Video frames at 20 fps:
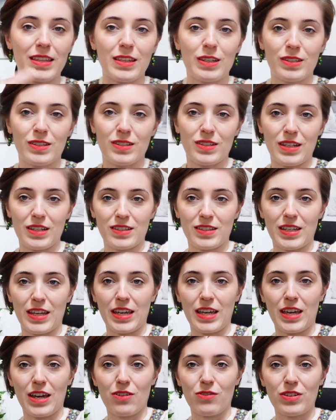This sits
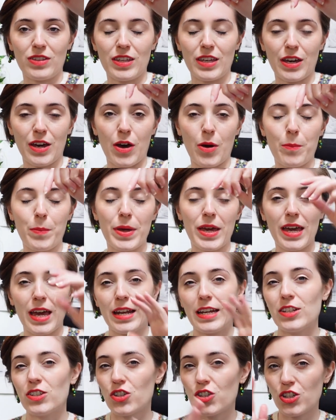here in the armpit,
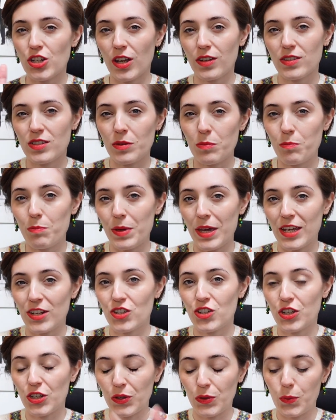and it's just a bit
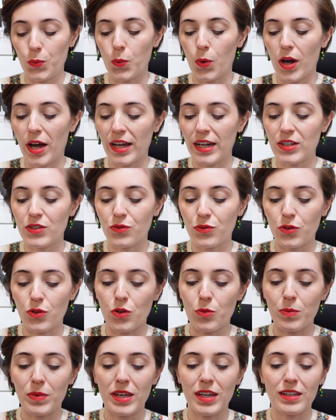too wide
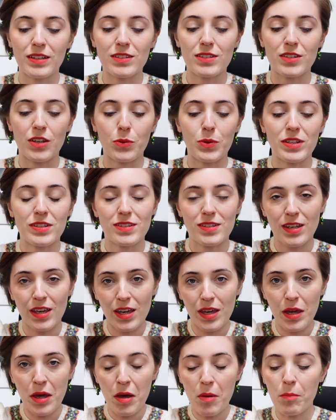for me, and so it's
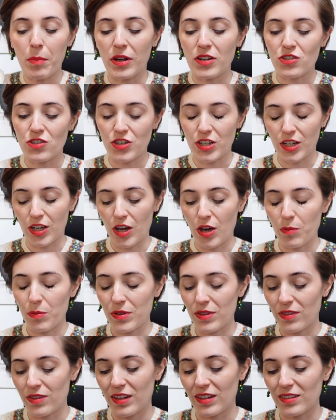bunching up
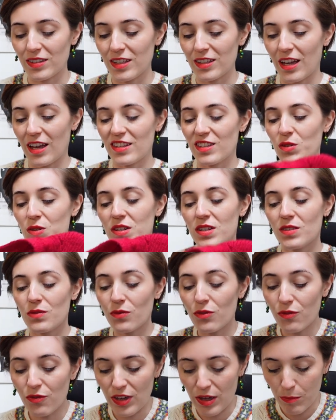and things like that, so it doesn't
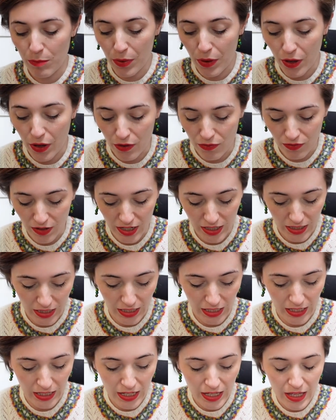fit
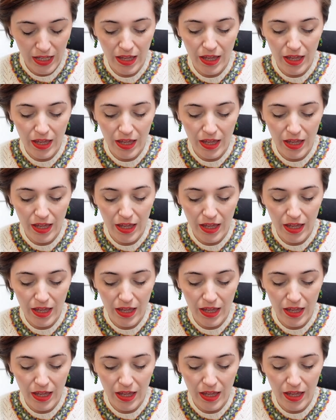perfectly.